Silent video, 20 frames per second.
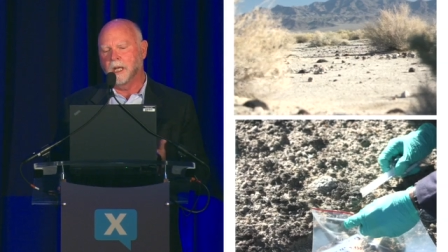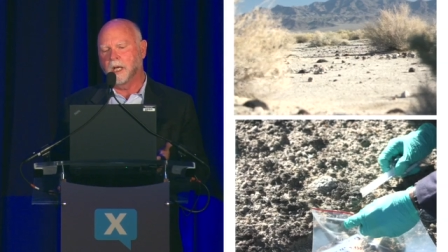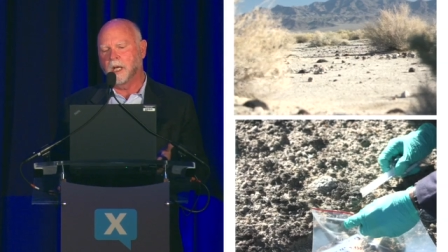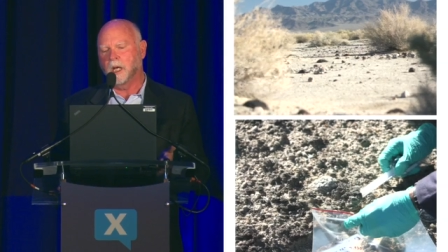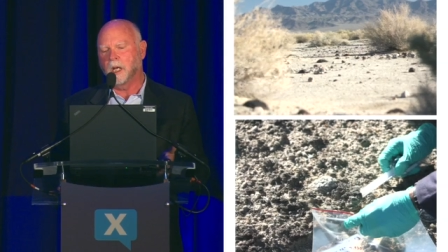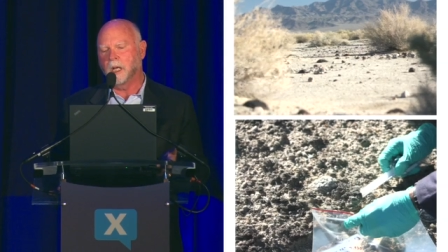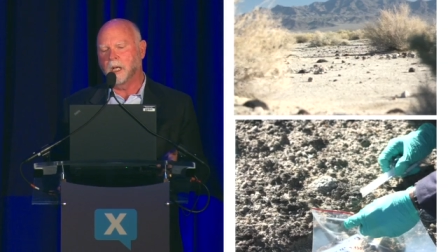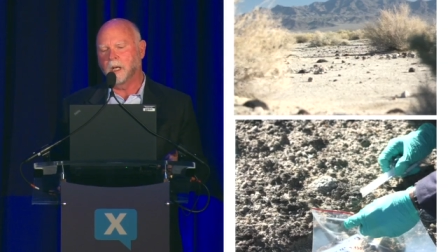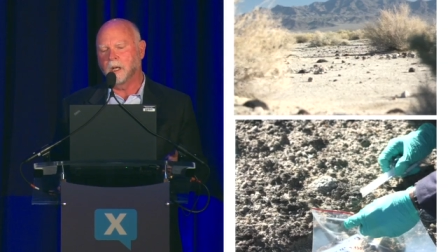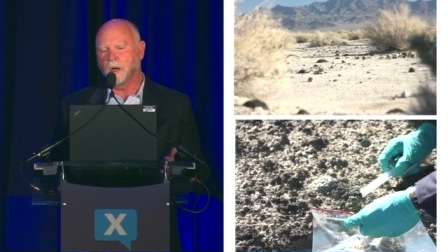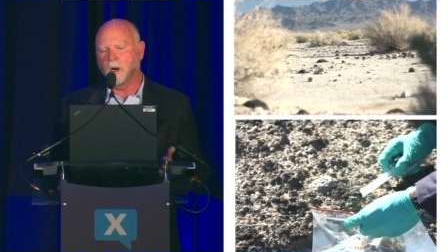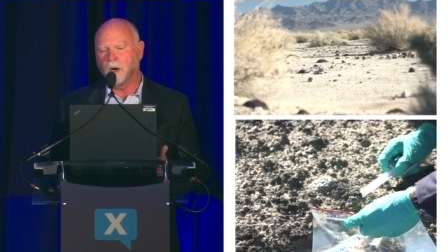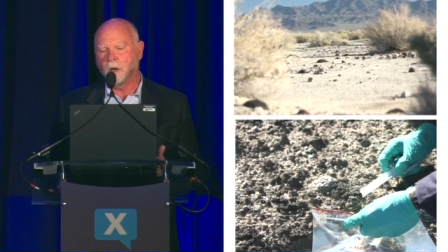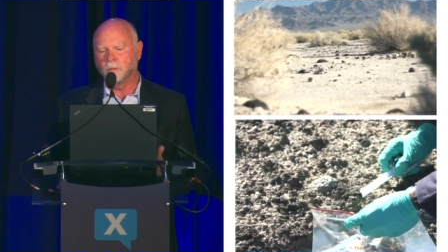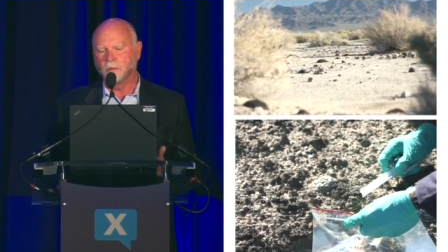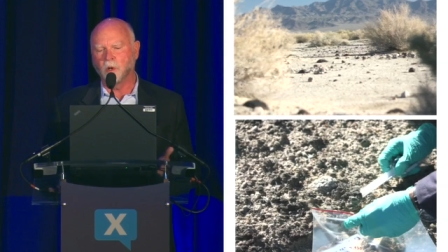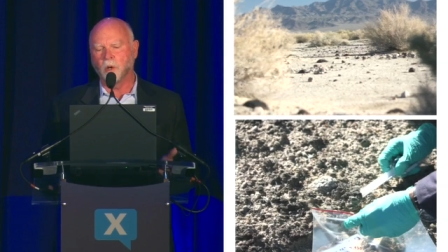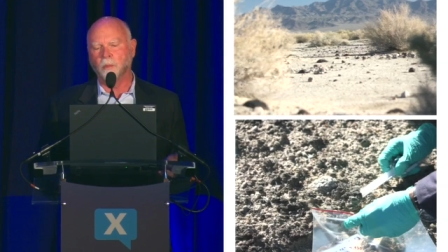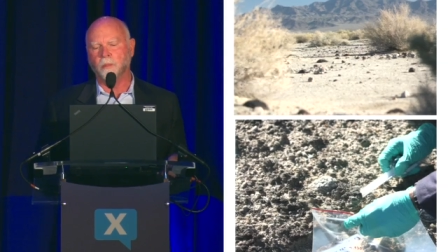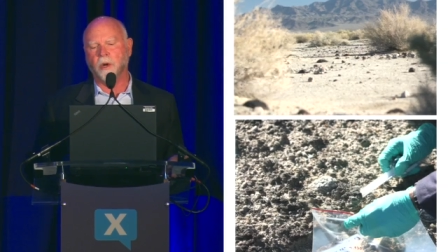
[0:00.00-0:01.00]
Uh, our
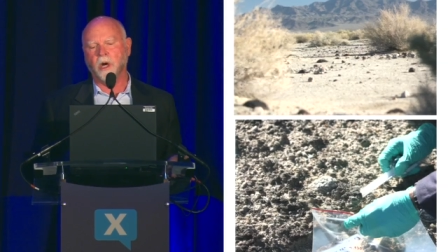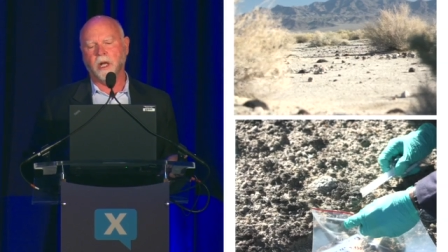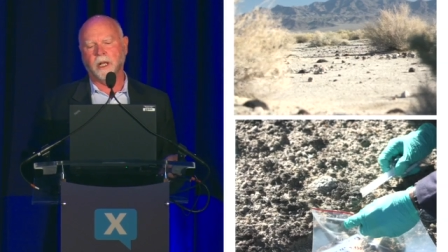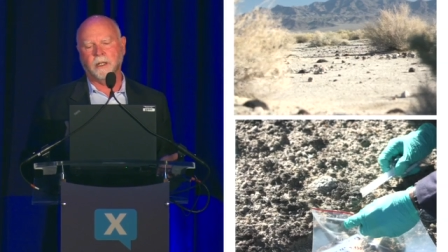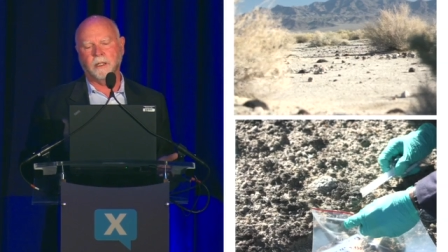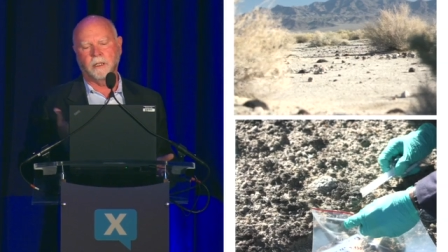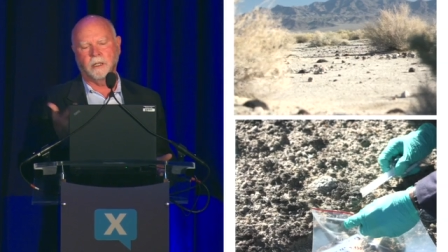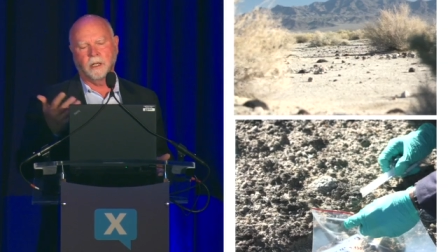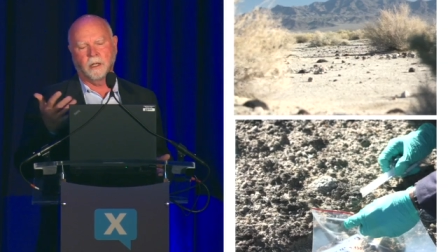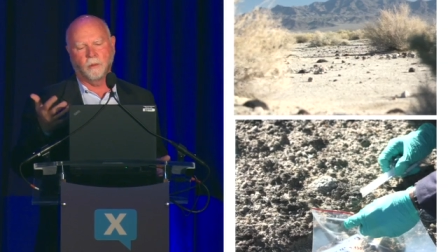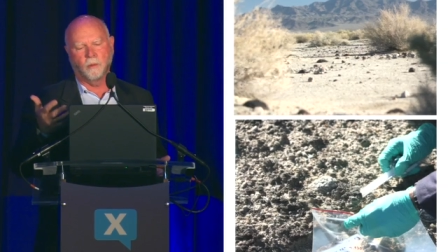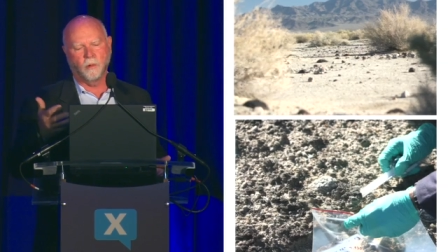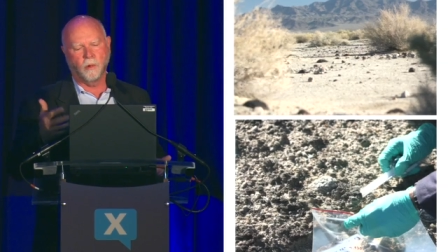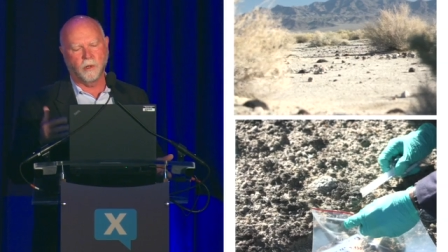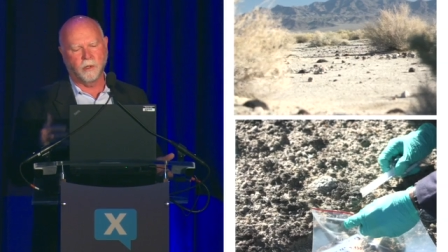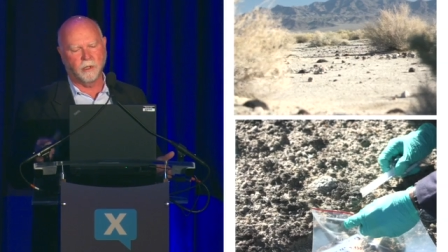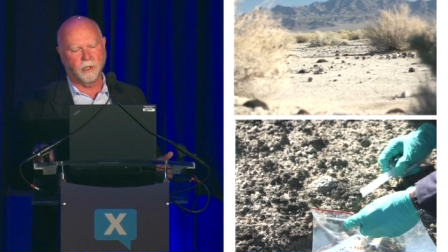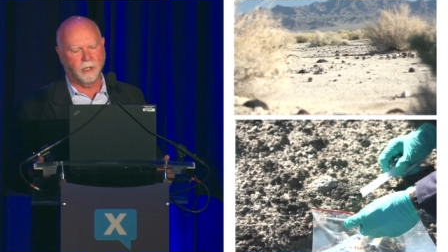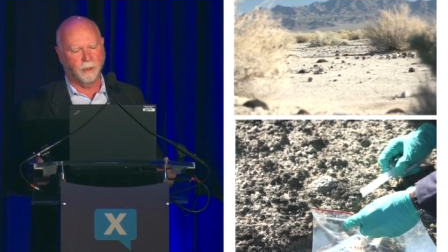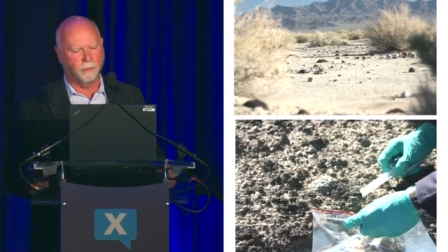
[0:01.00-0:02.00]
robot uh,
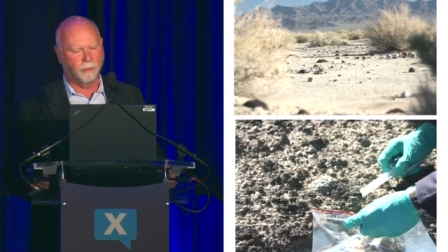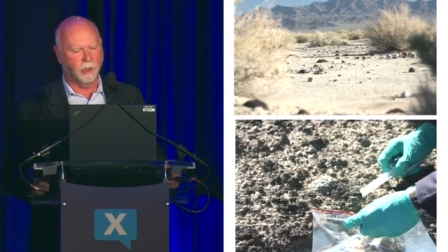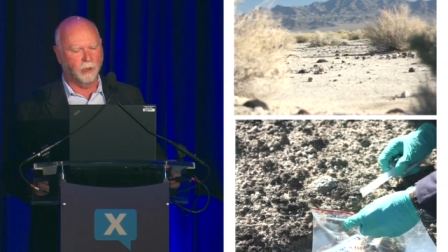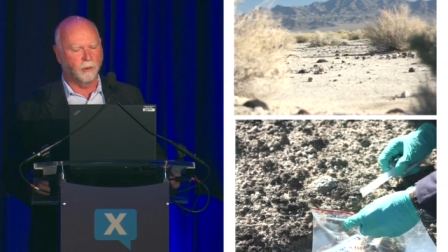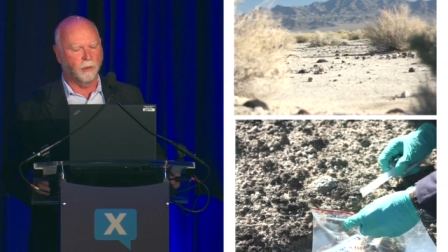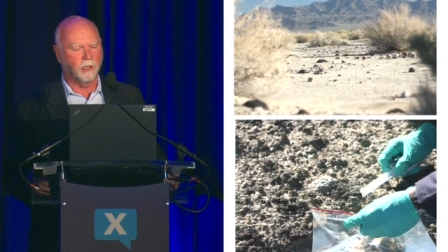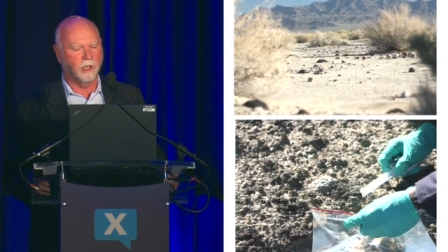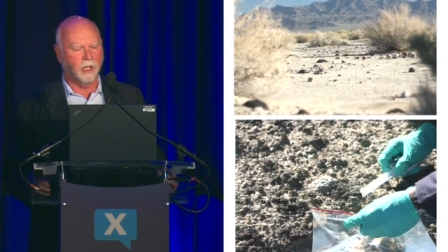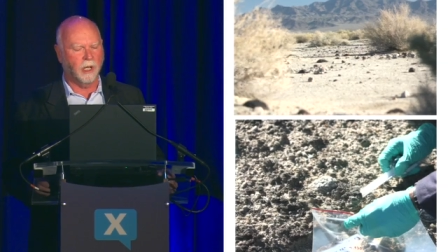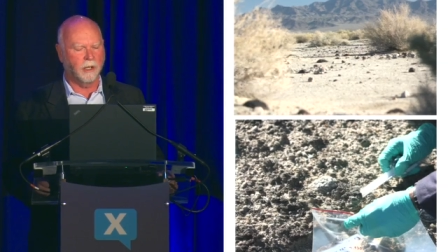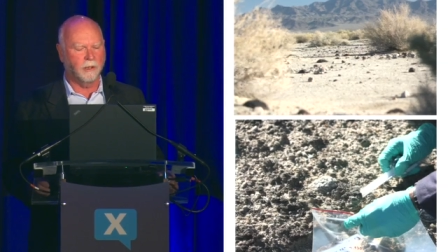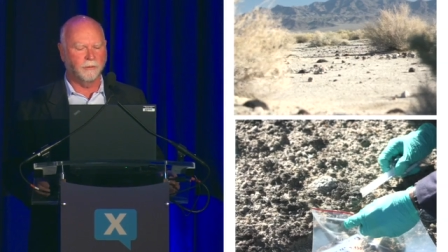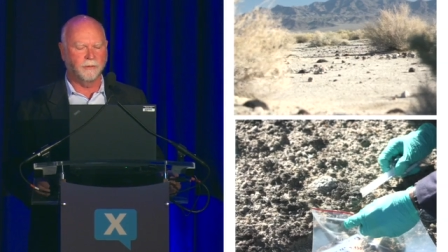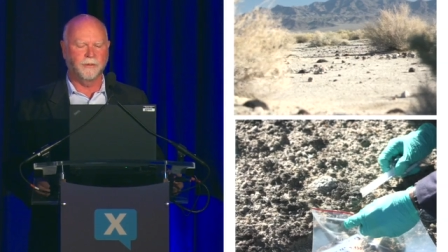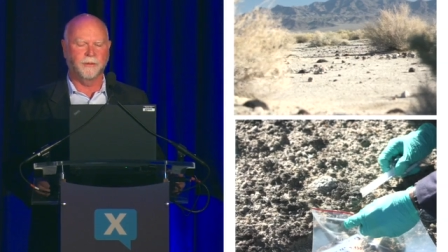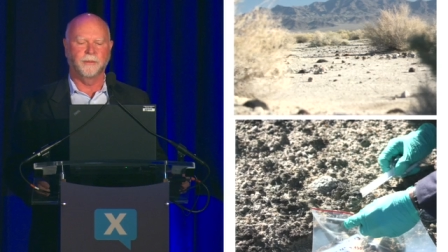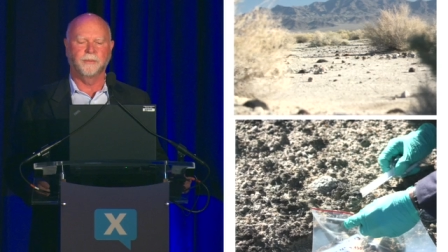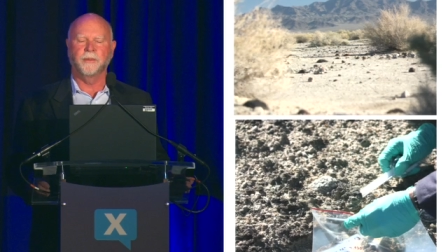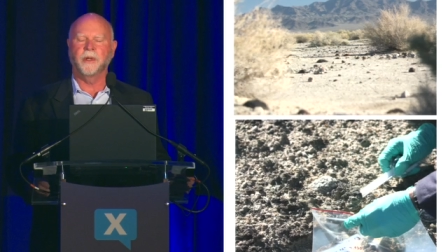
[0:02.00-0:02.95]
wore a blue glove.